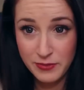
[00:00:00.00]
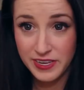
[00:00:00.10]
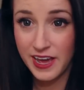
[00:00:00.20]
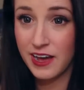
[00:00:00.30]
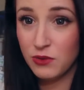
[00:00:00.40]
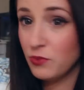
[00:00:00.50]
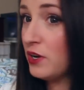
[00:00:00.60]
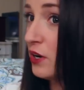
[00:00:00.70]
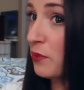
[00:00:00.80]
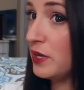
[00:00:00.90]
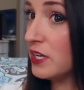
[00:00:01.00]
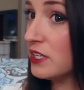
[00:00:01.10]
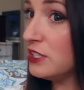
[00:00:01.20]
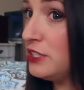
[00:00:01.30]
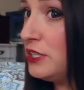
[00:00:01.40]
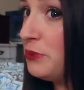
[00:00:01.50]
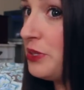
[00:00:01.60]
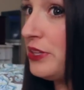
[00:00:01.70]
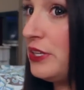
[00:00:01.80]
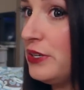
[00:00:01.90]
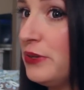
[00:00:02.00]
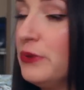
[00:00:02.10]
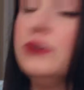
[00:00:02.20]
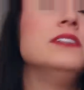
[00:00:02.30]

Emmy gal, what are we gonna do with you?